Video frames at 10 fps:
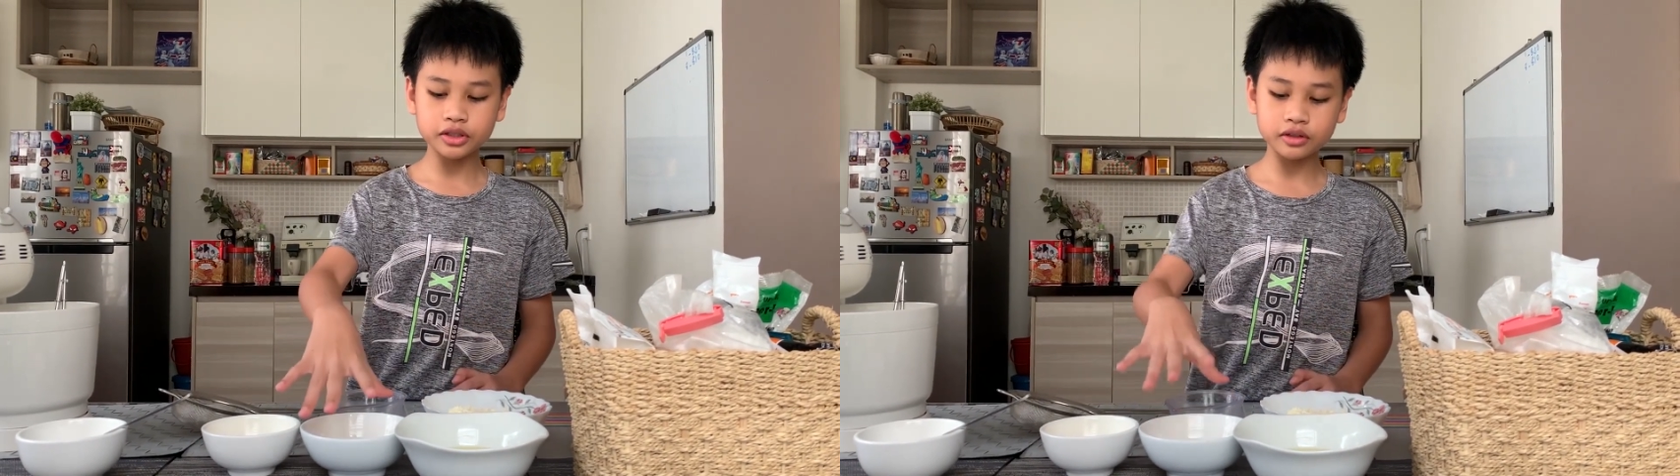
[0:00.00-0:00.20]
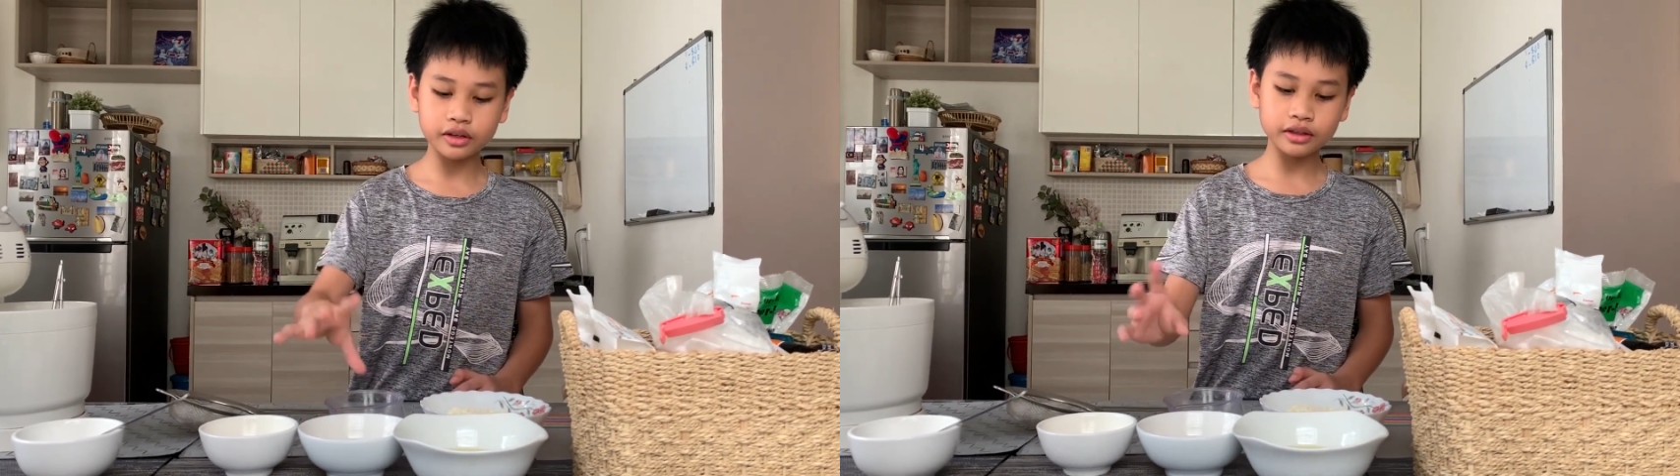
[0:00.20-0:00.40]

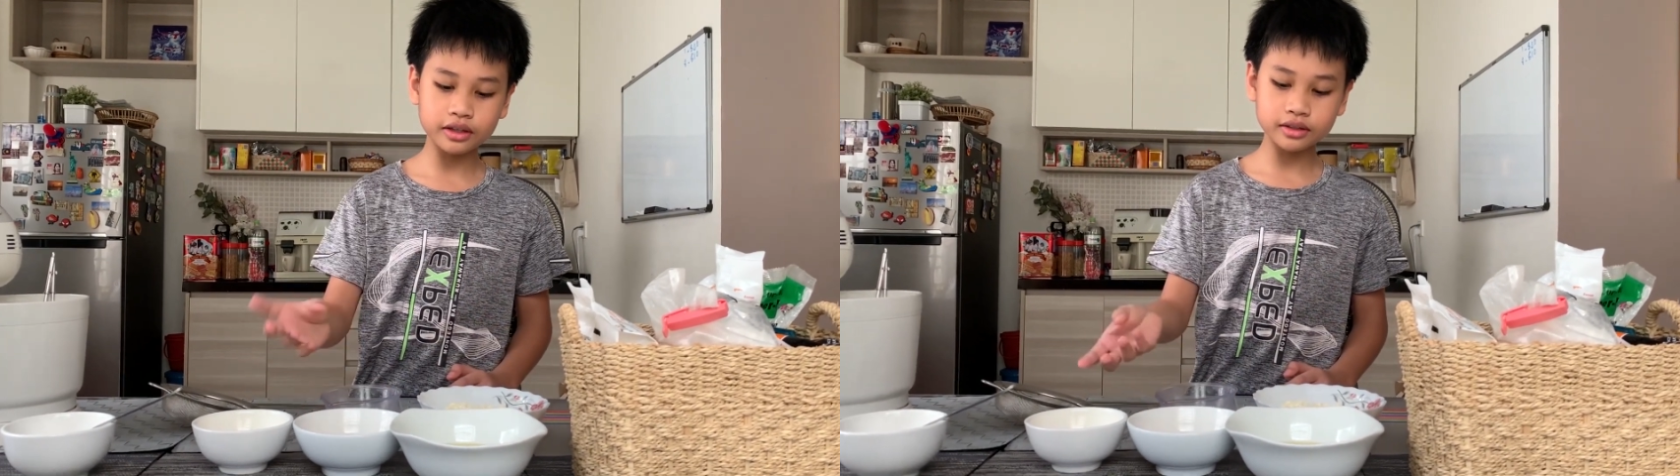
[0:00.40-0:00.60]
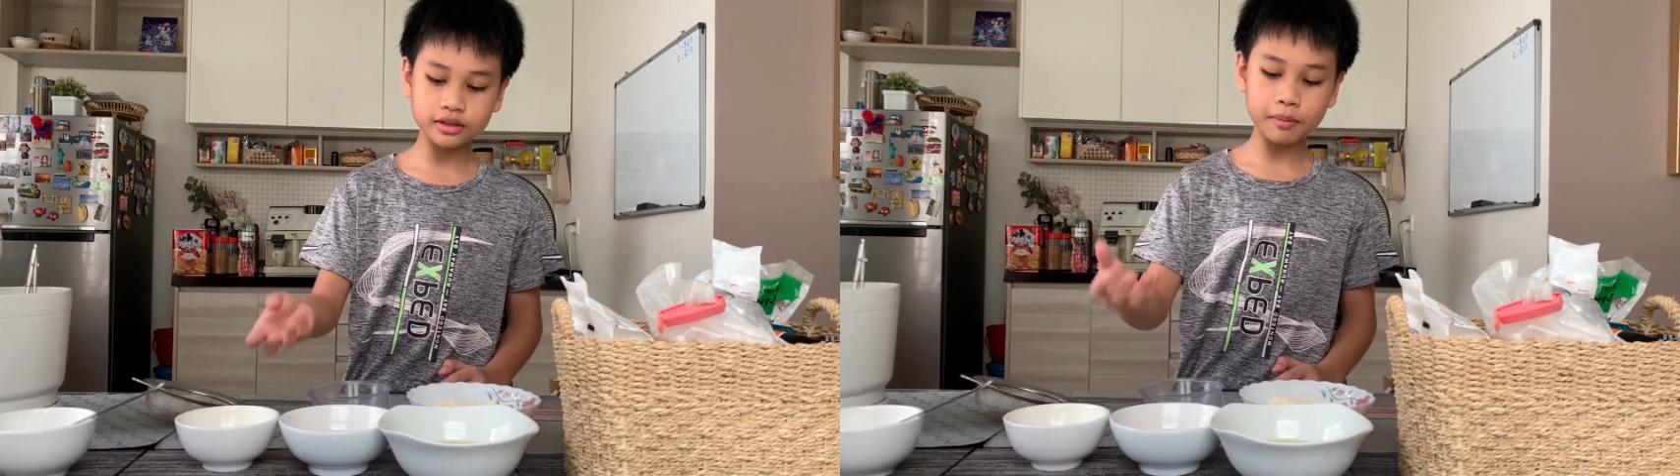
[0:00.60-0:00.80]
You need
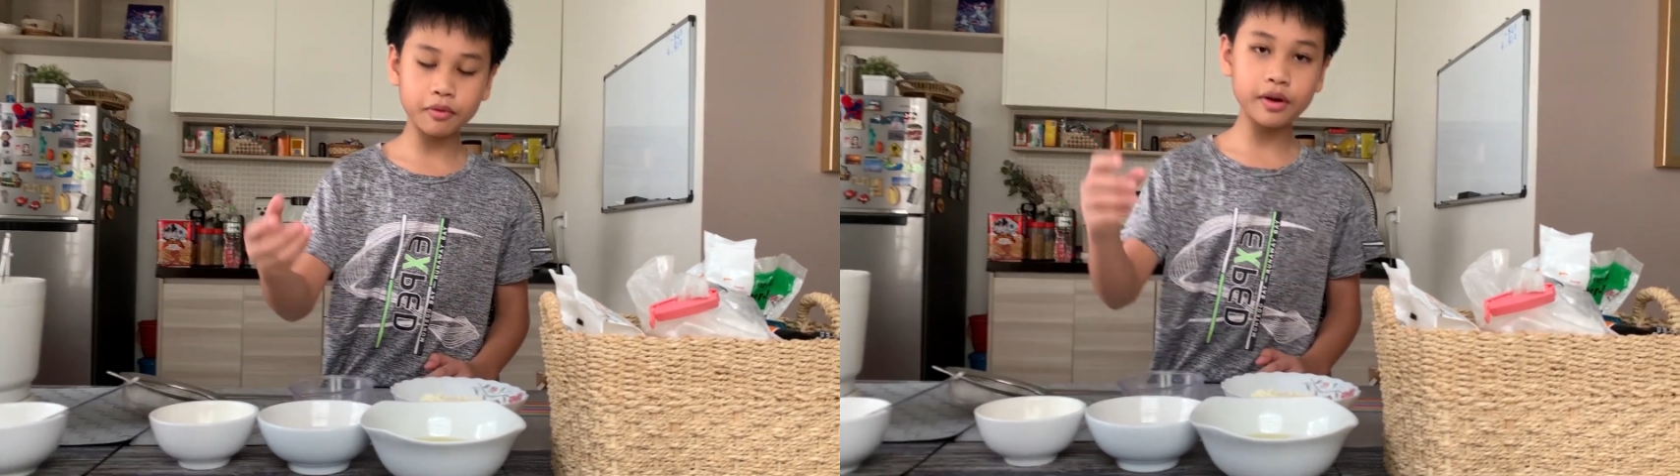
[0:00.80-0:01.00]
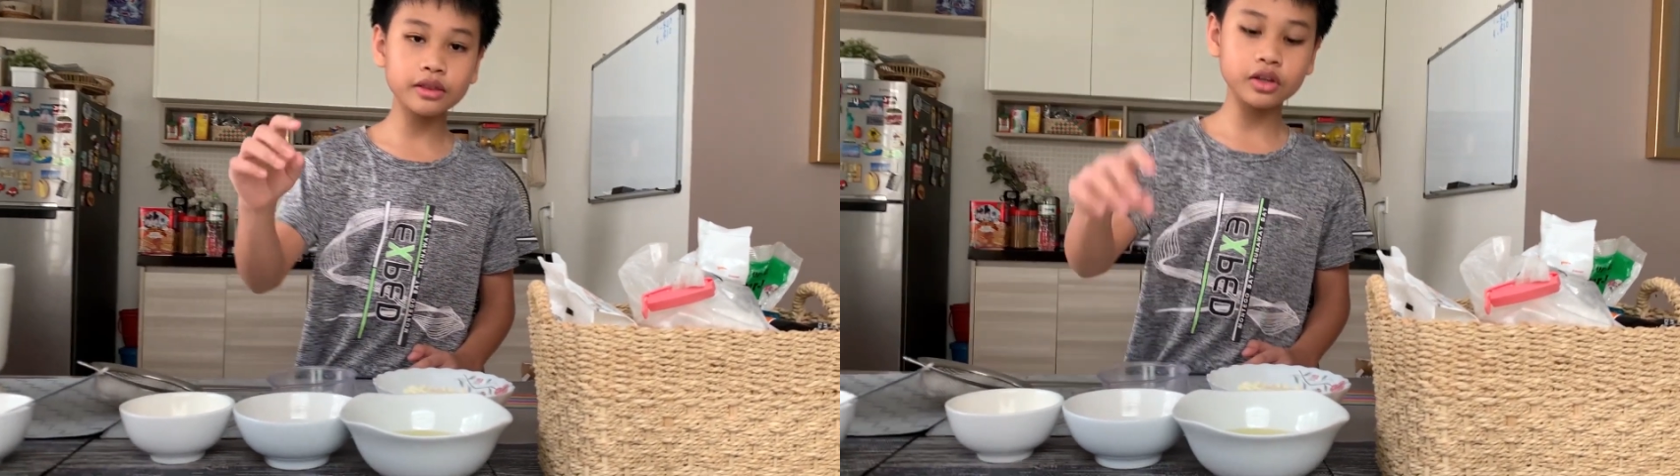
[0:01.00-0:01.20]
to
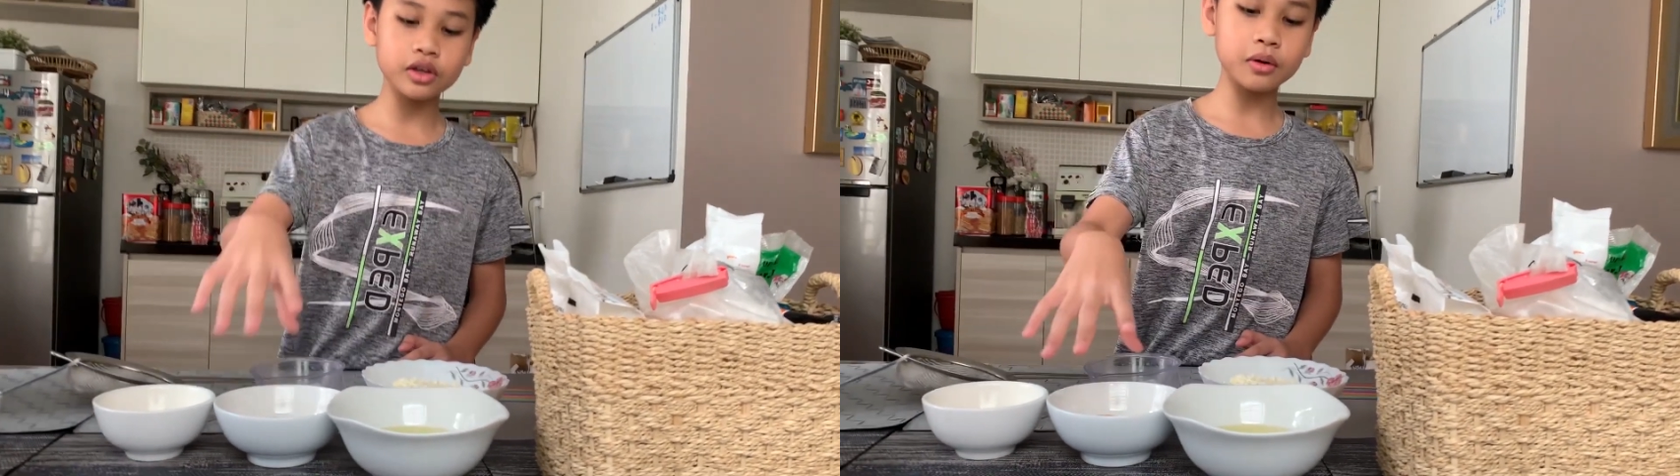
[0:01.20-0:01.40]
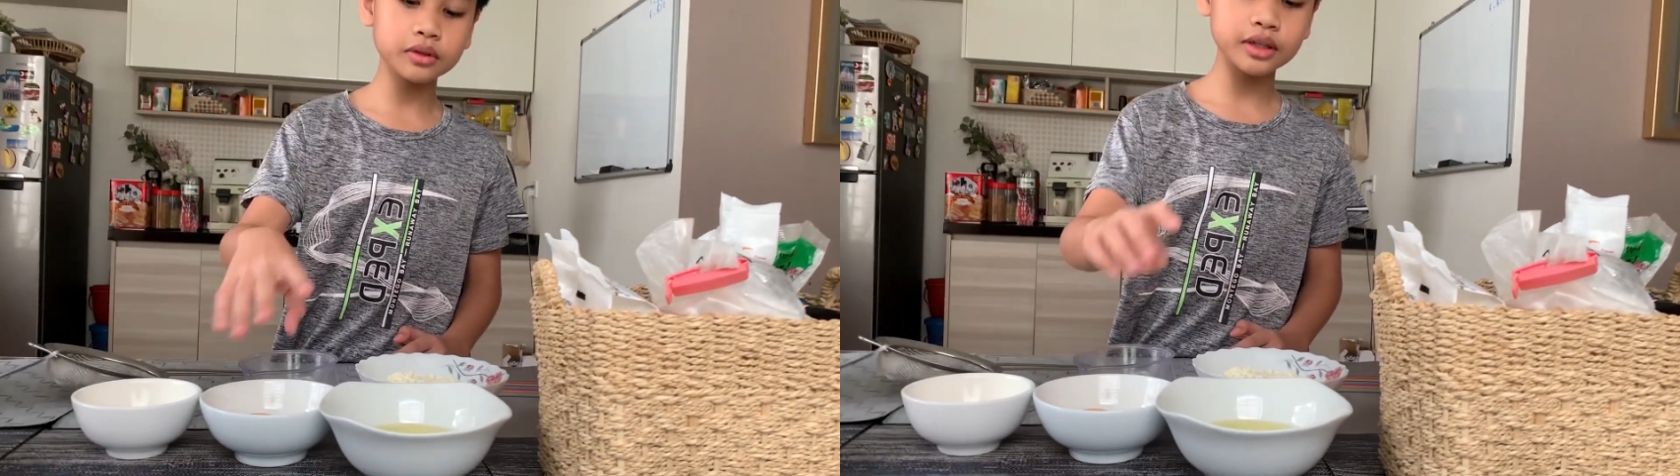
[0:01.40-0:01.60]
separate the yolks